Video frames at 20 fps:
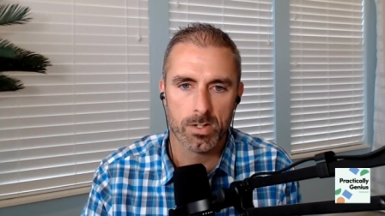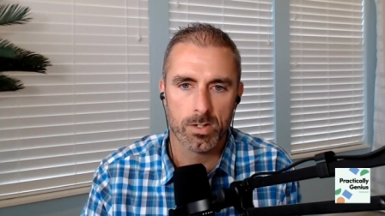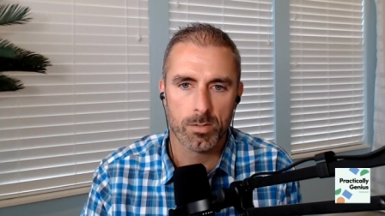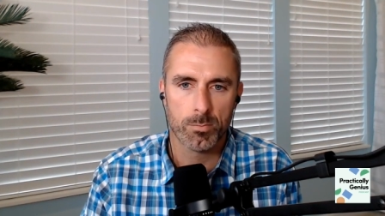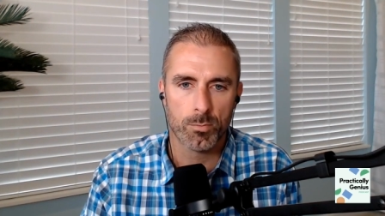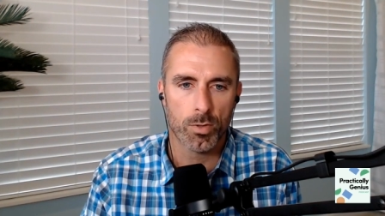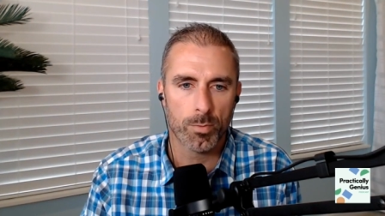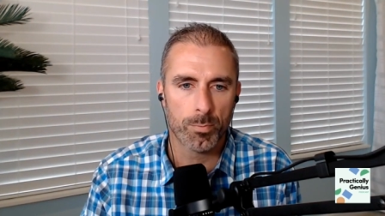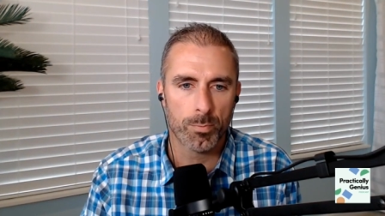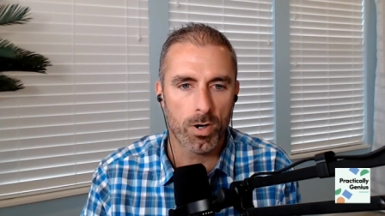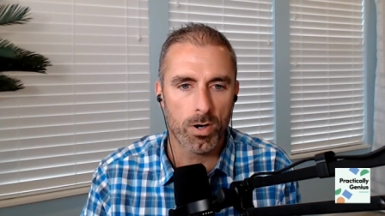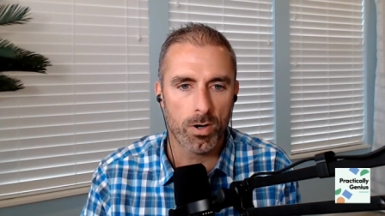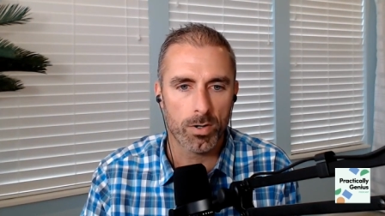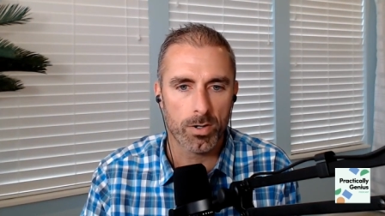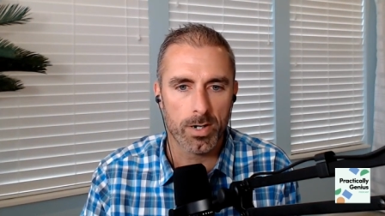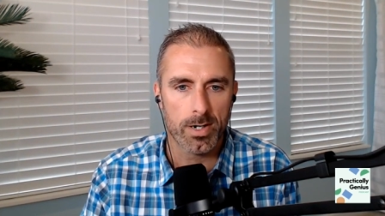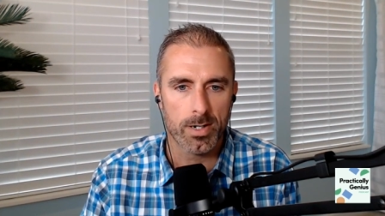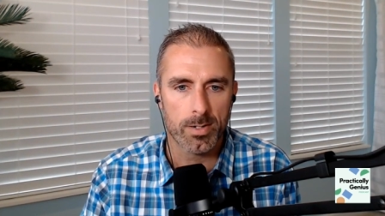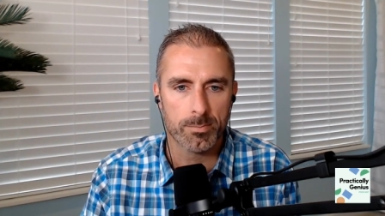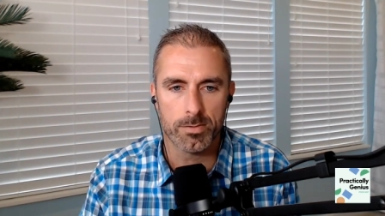more
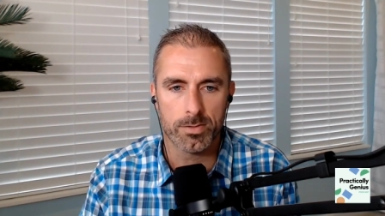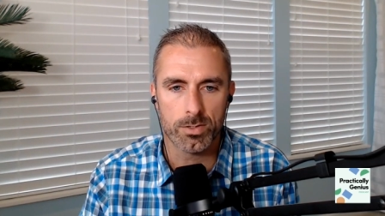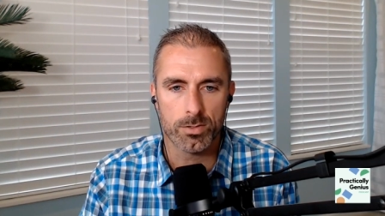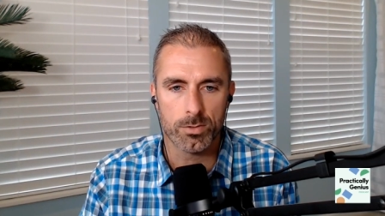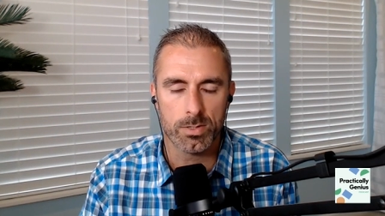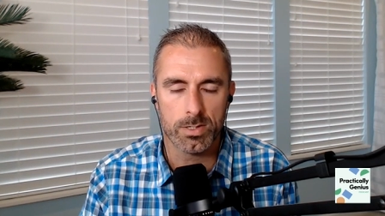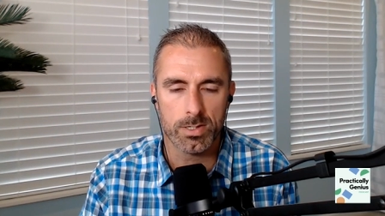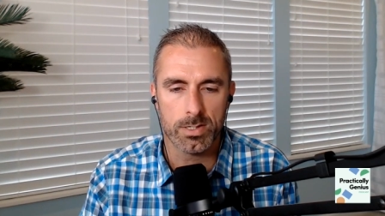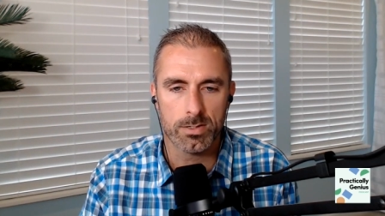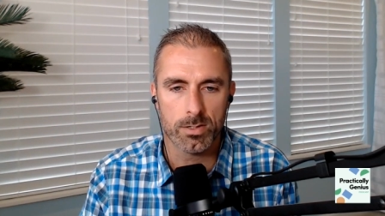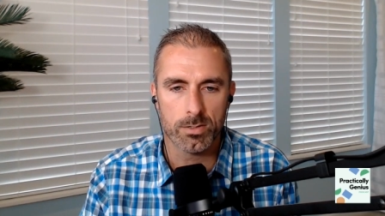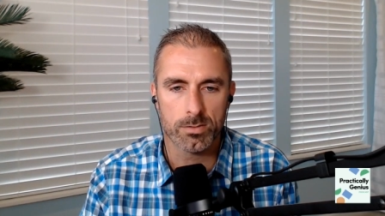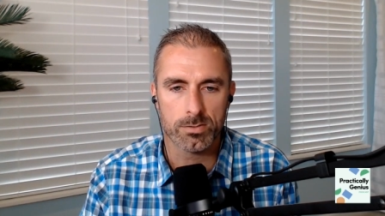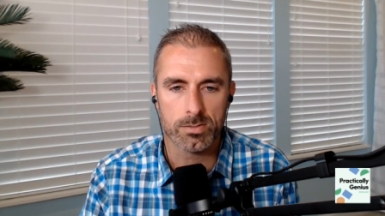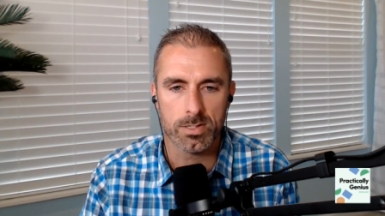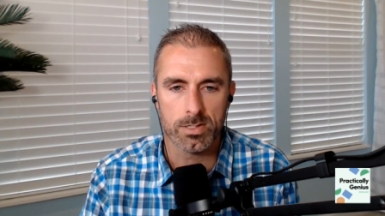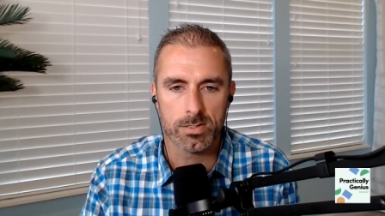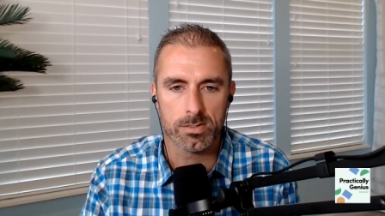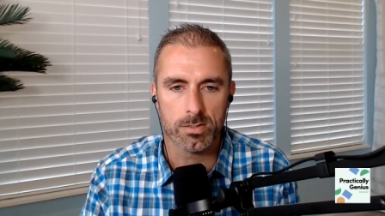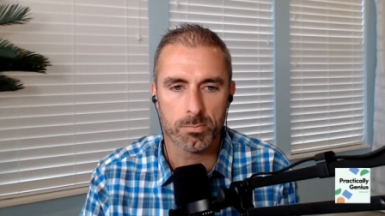programs, you need those
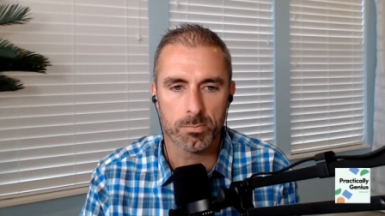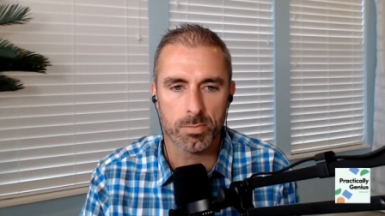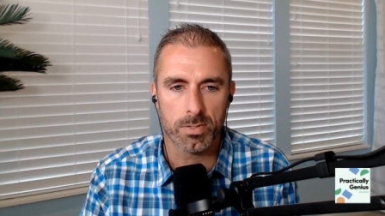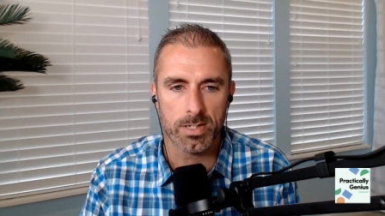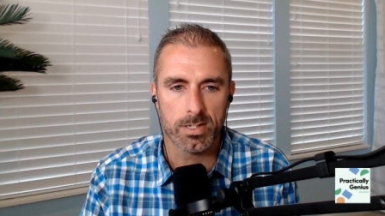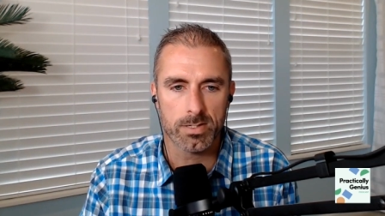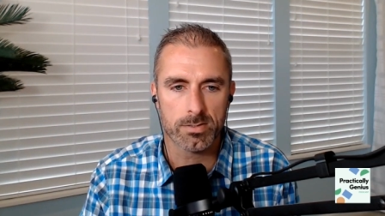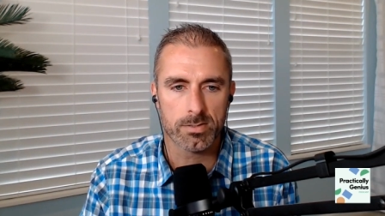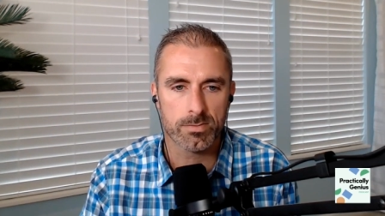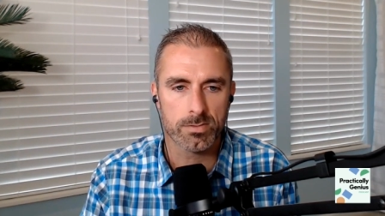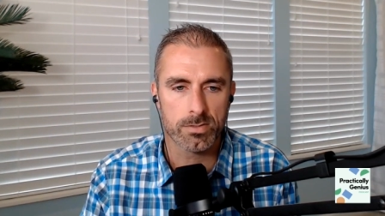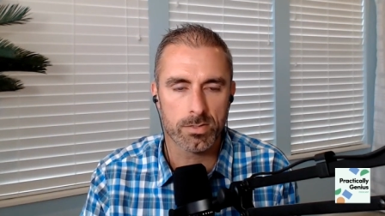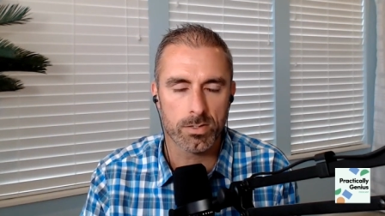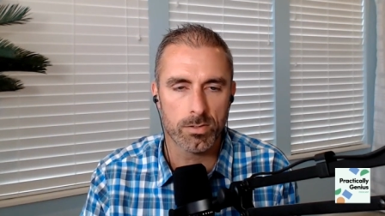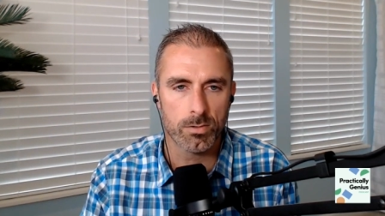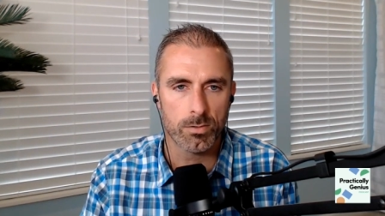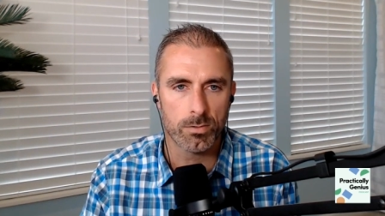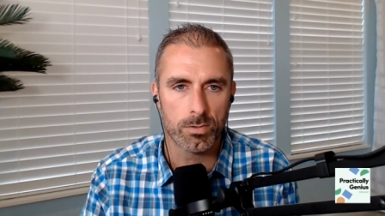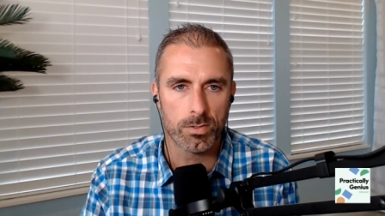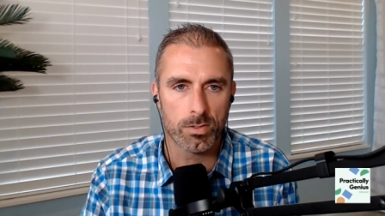things in place
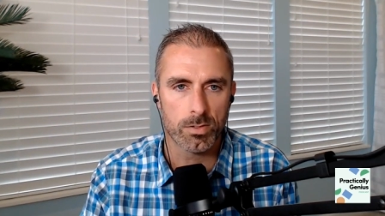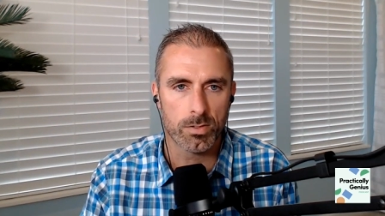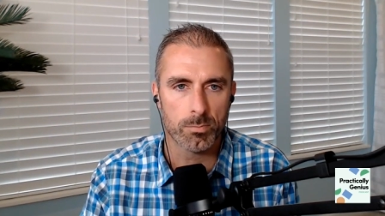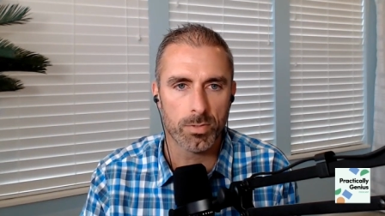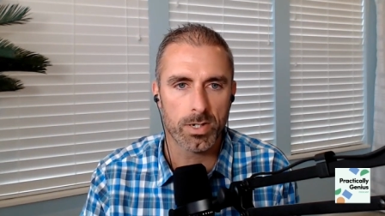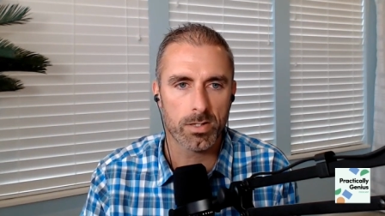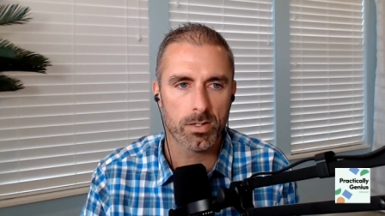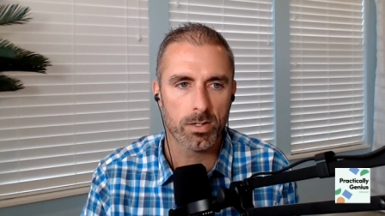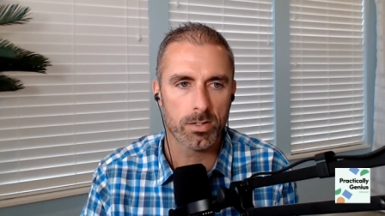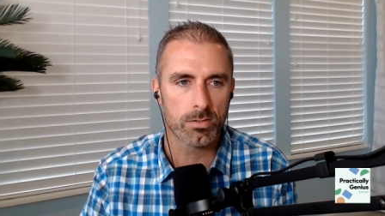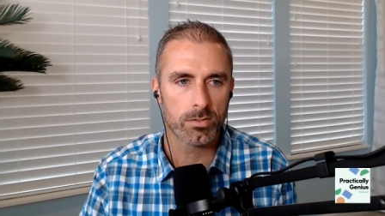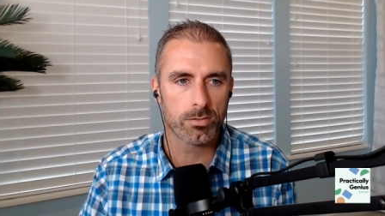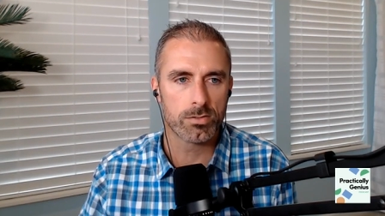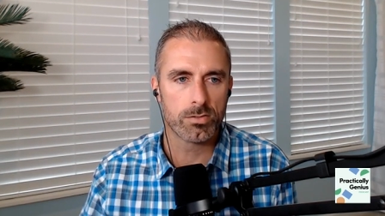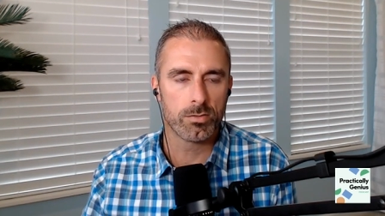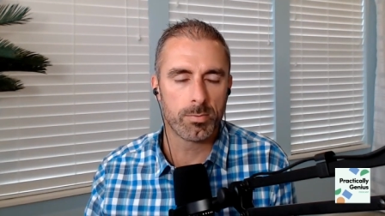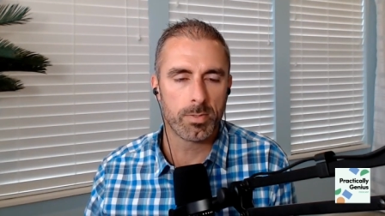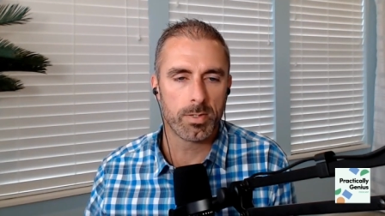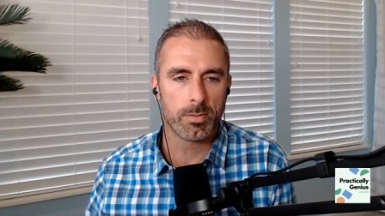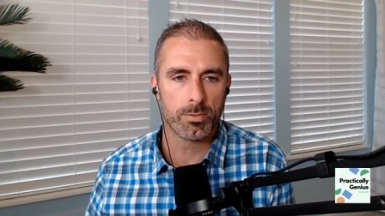so you can bring on those
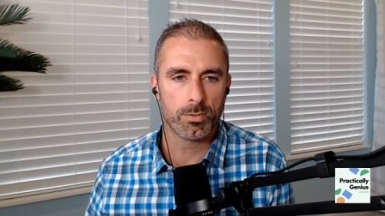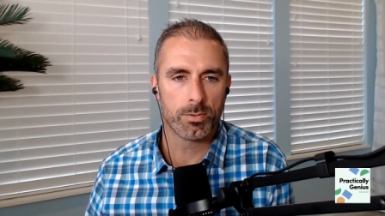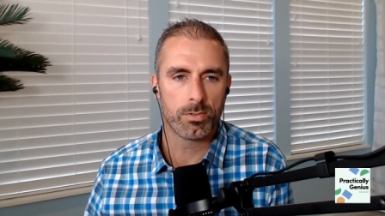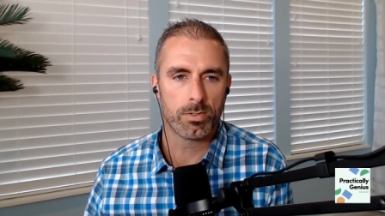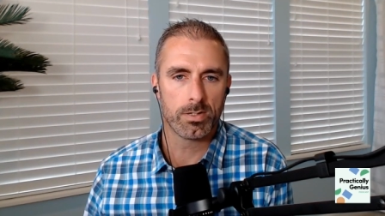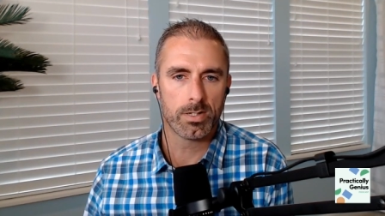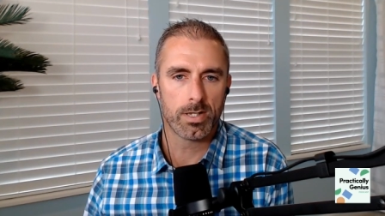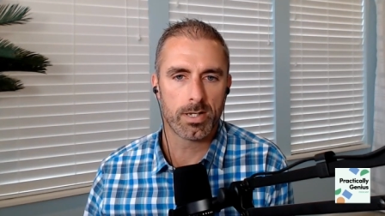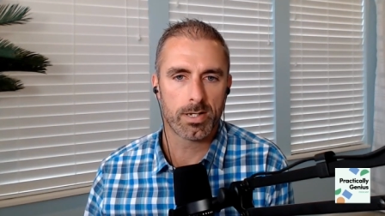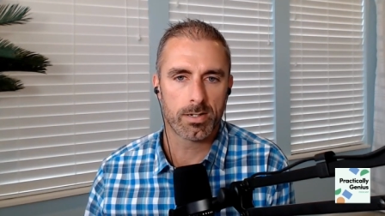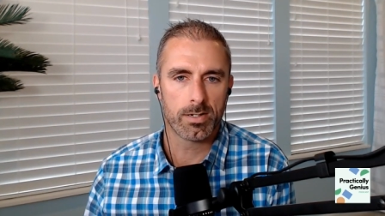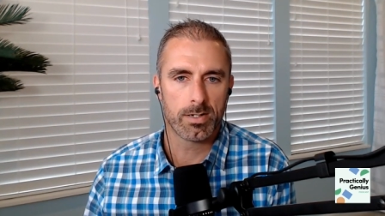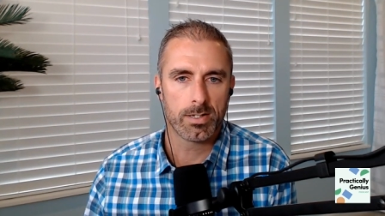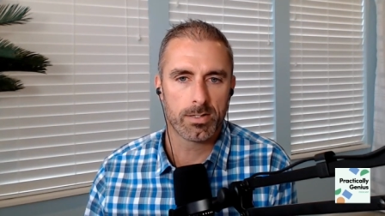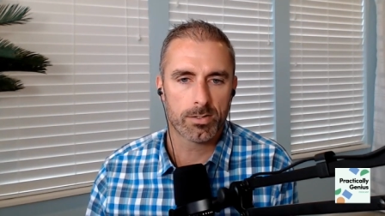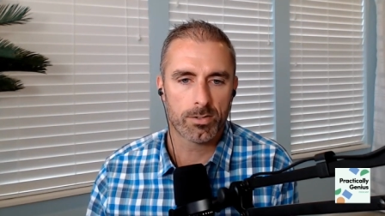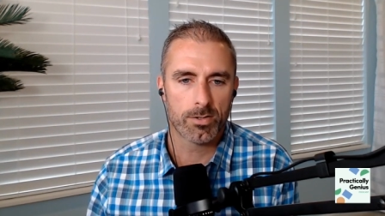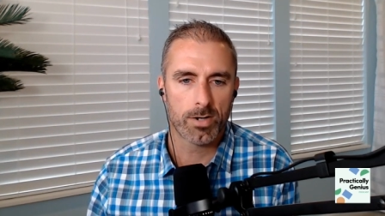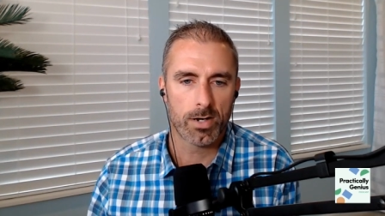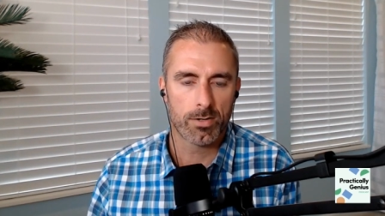new people and they can hit
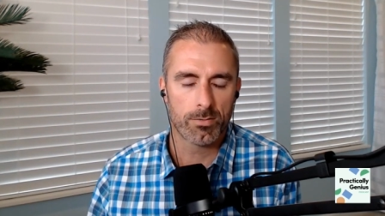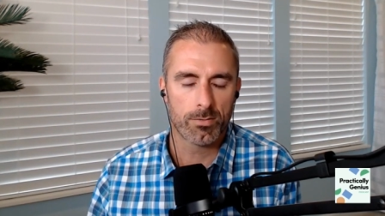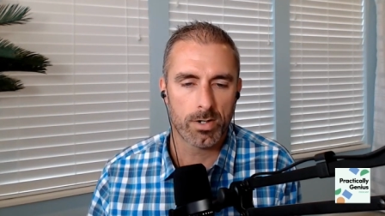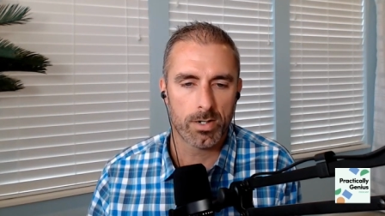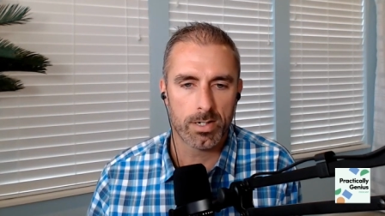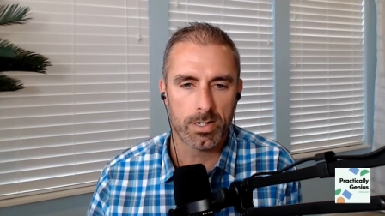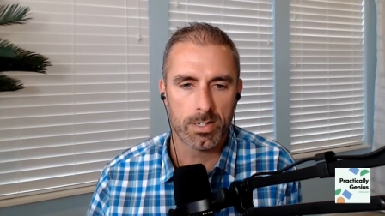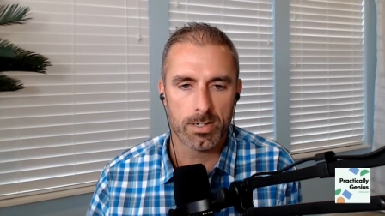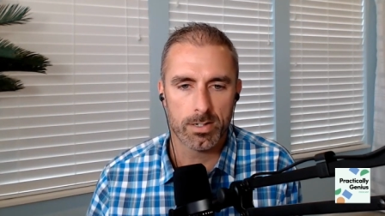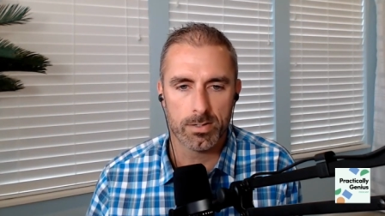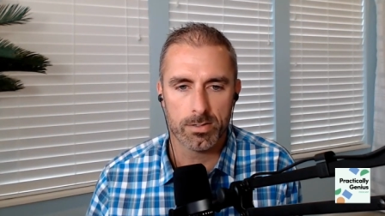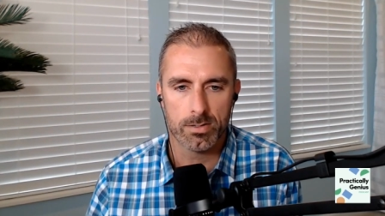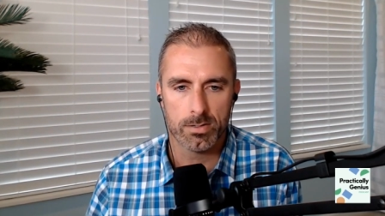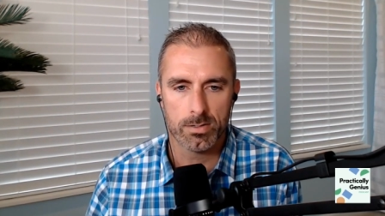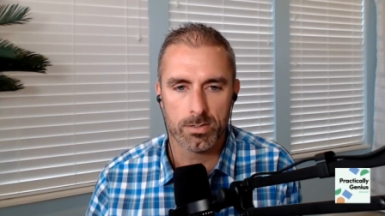the ground running, and